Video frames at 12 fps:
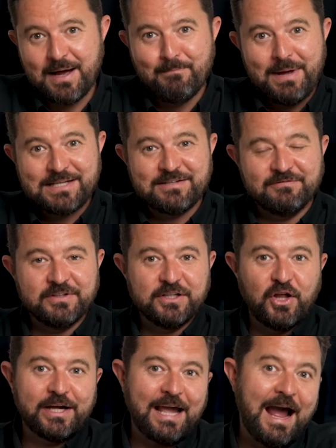are massively
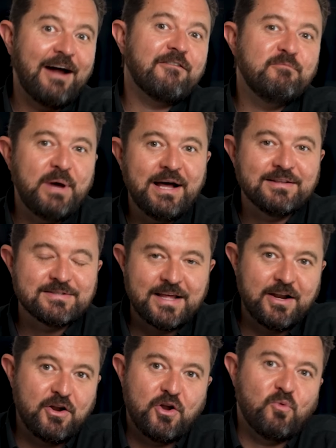like out of bounds. They
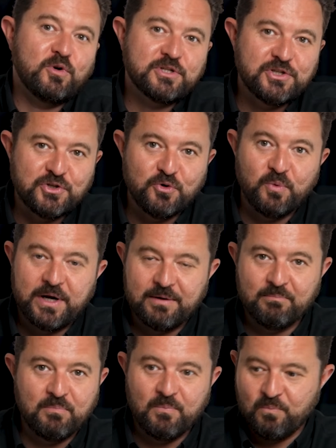don't know what to do when
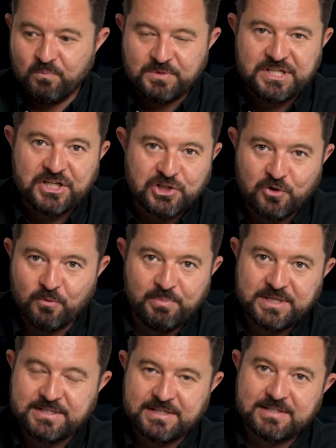a digital
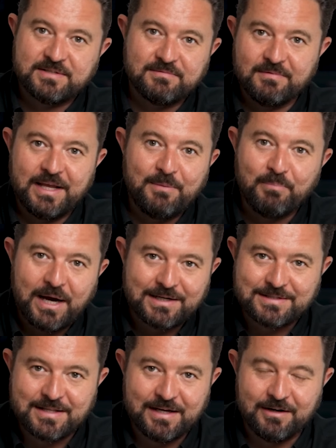business
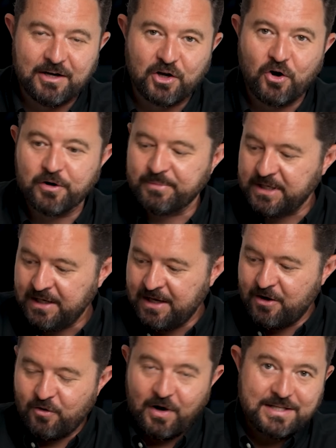impacts their economy,
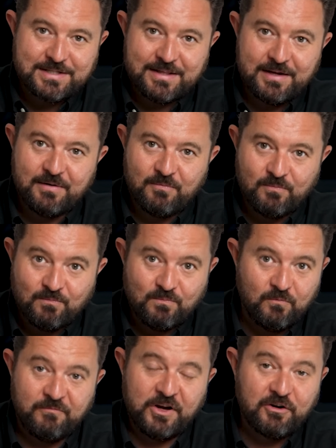right? So they're
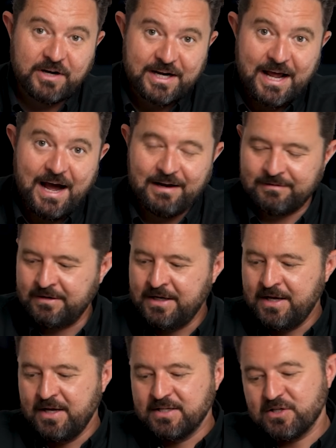figuring it out.
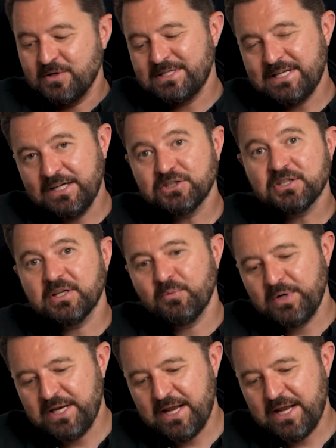So essentially, we